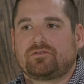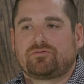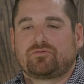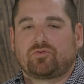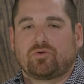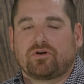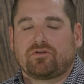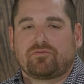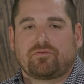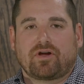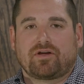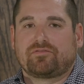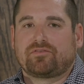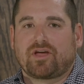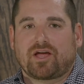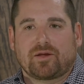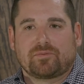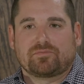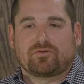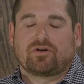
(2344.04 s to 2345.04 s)
25
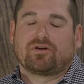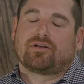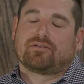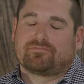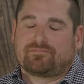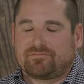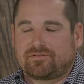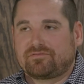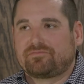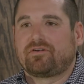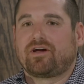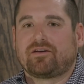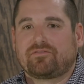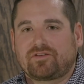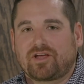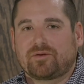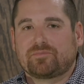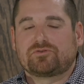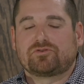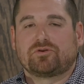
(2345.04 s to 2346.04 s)
times or 5
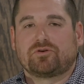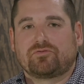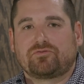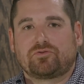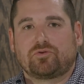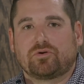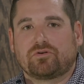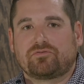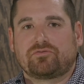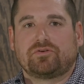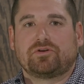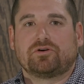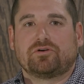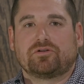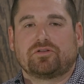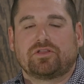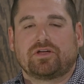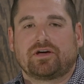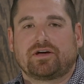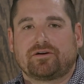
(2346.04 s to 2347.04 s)
times through a
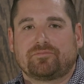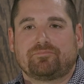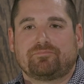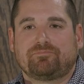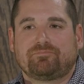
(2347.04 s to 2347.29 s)
field. I